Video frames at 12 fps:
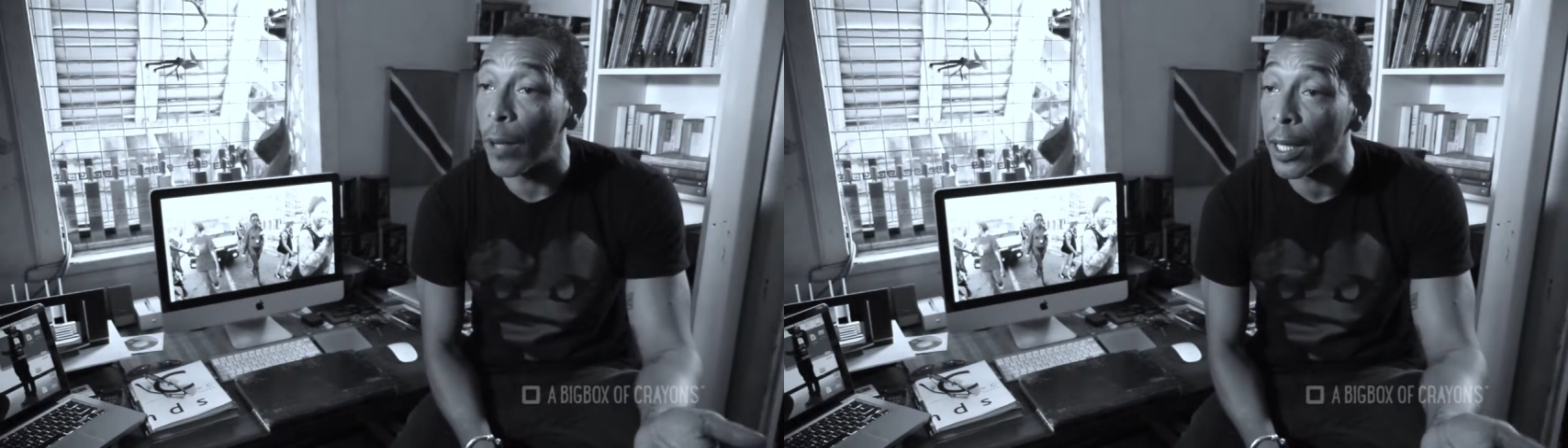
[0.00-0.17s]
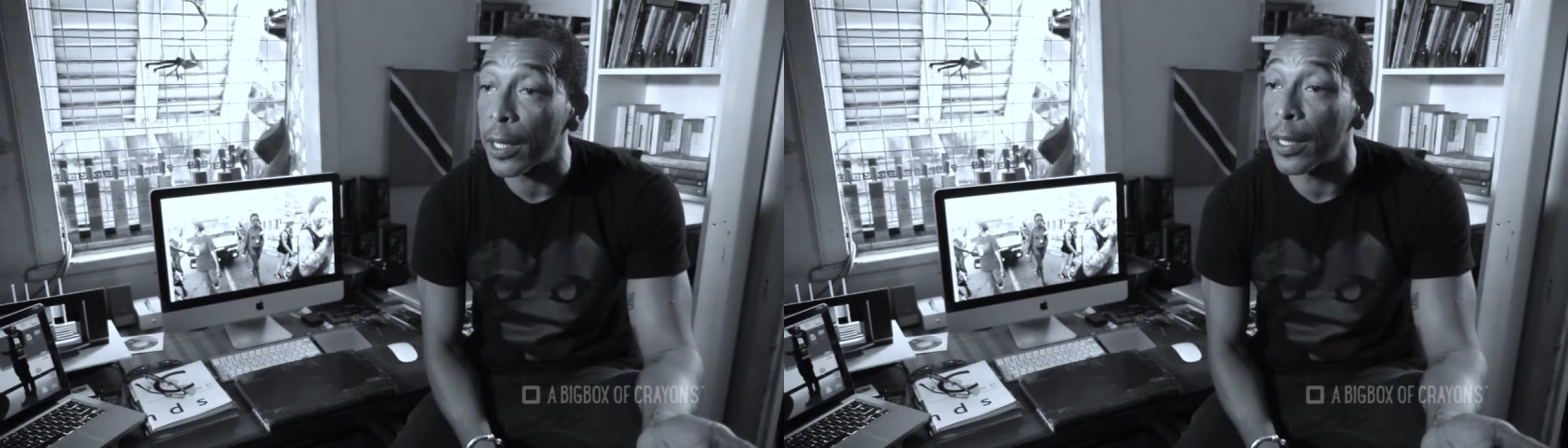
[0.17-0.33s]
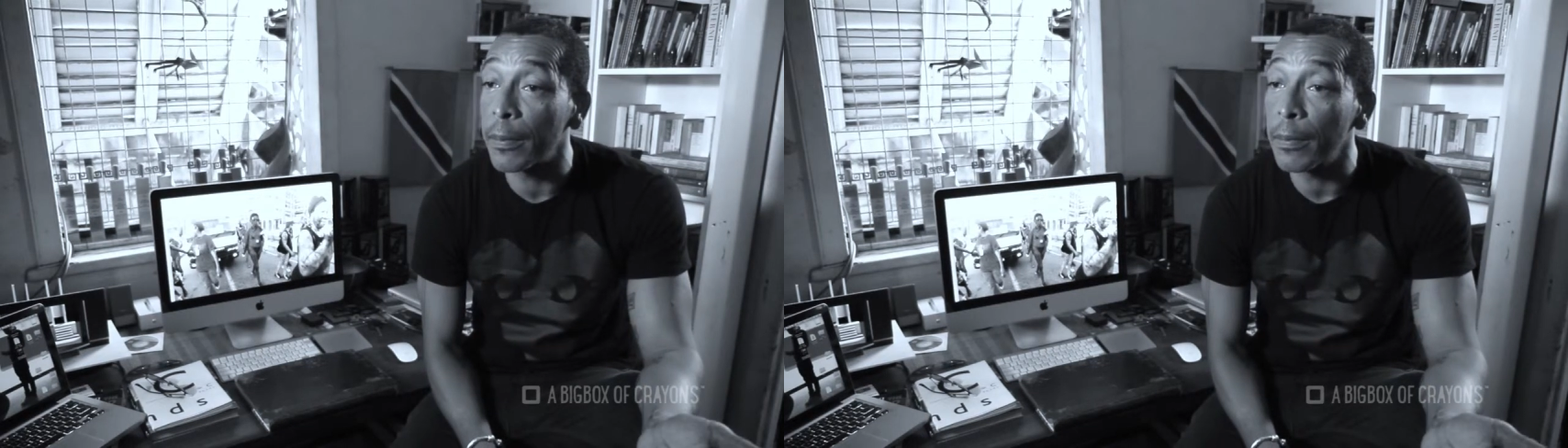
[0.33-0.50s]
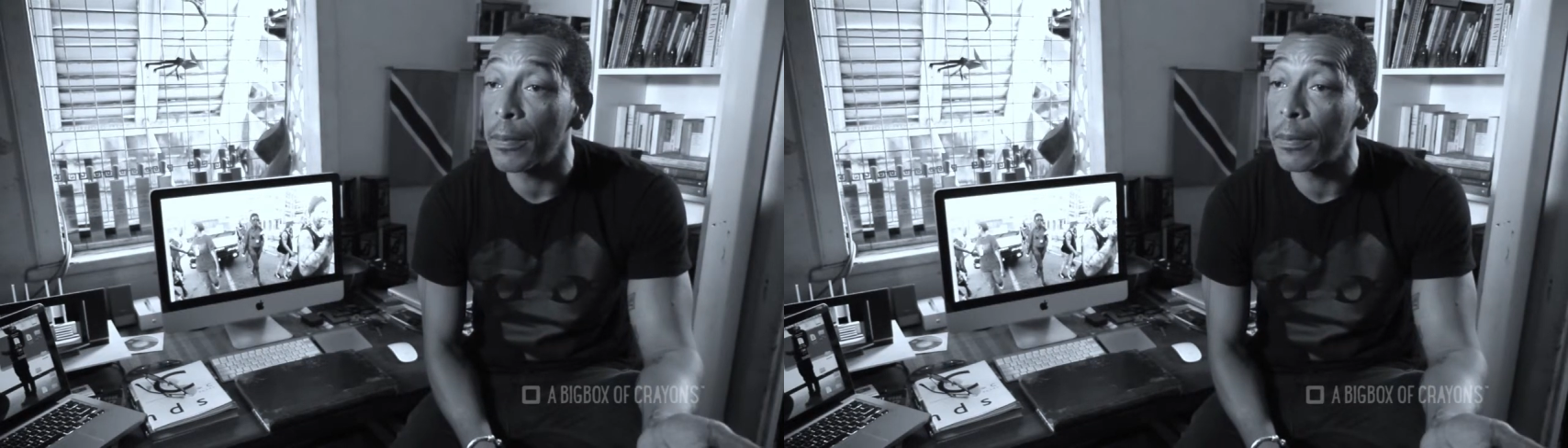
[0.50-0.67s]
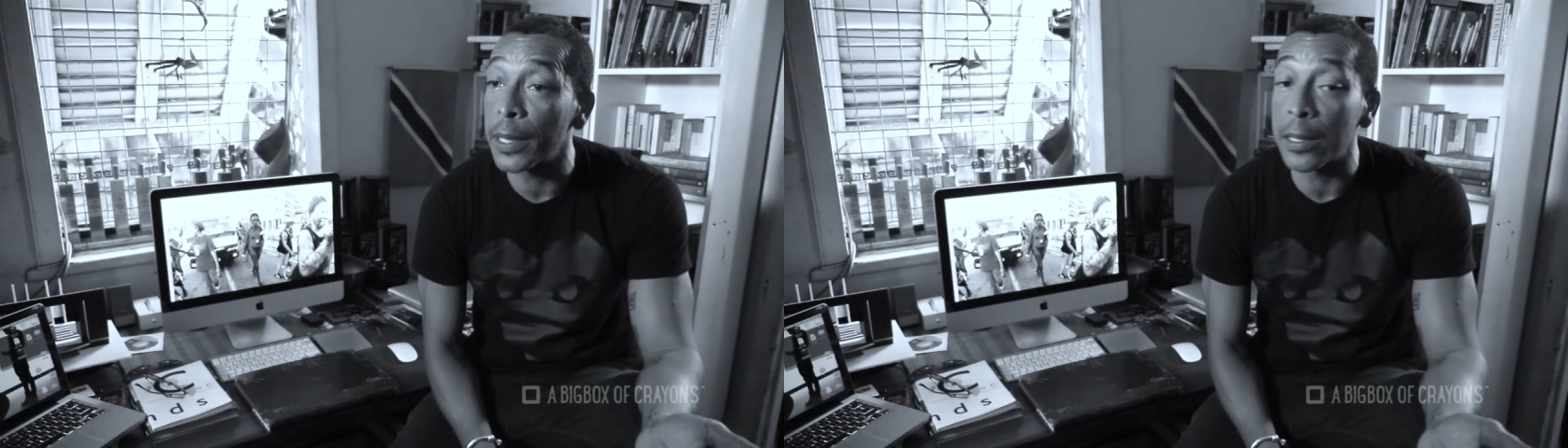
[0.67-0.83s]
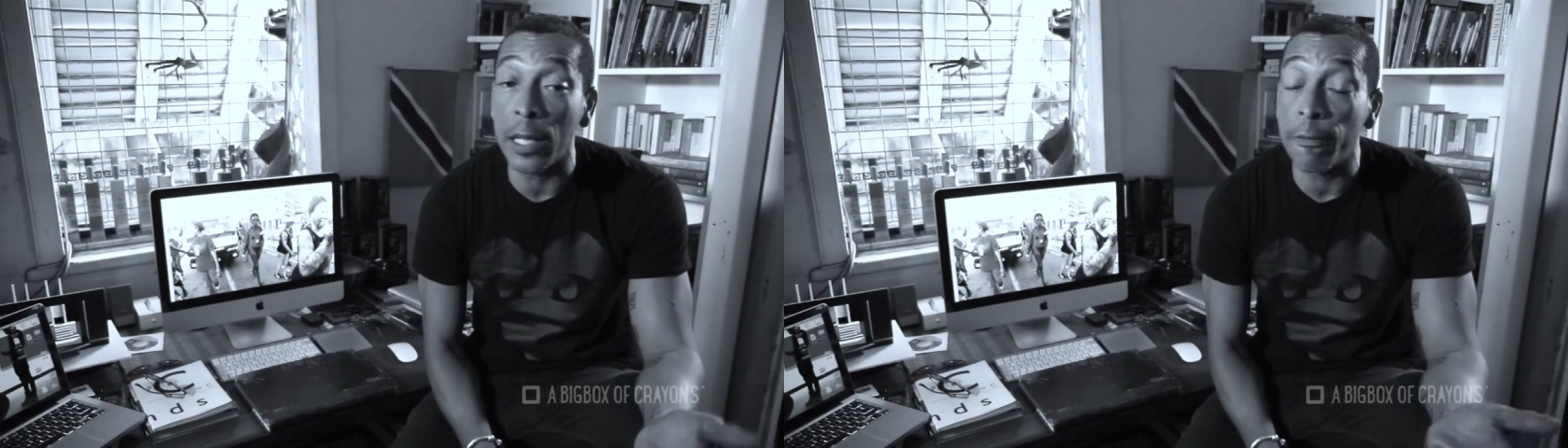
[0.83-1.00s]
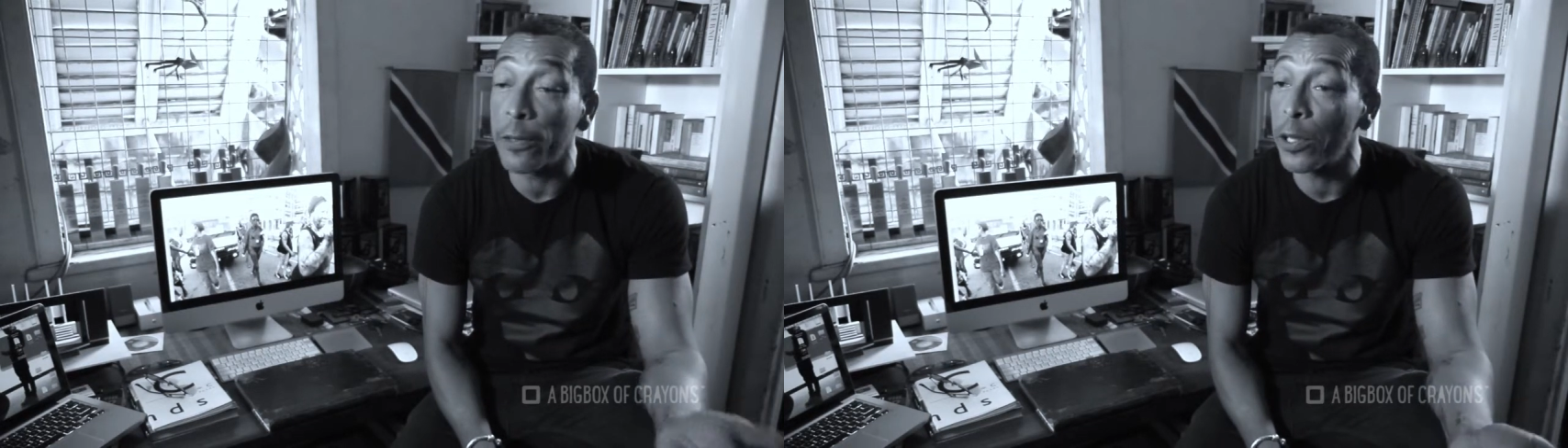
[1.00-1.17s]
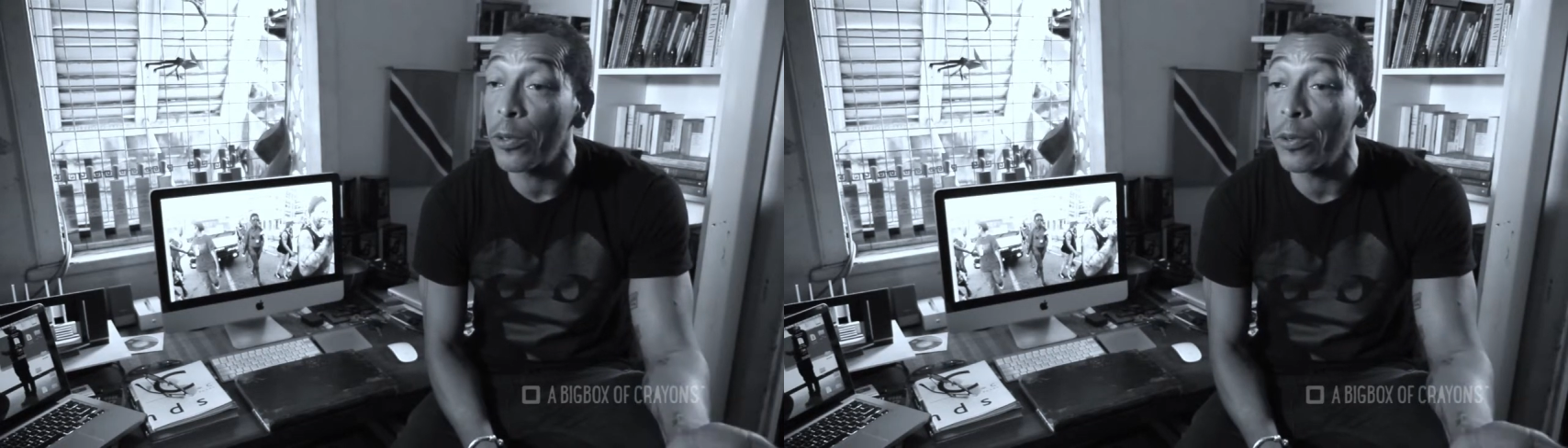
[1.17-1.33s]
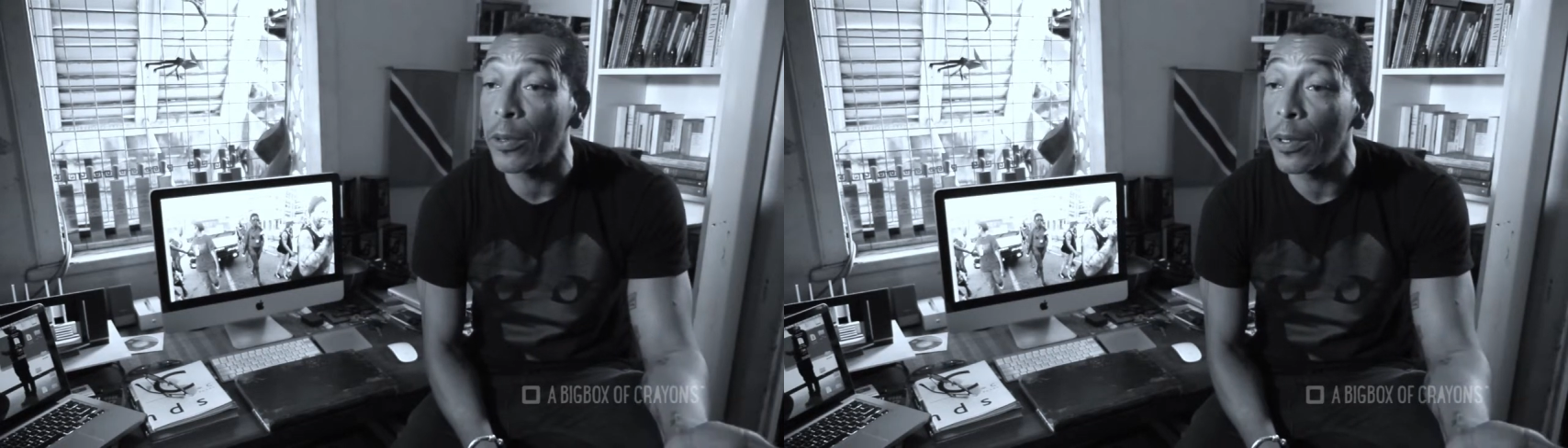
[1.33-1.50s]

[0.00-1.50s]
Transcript: welcome, but it's not for you.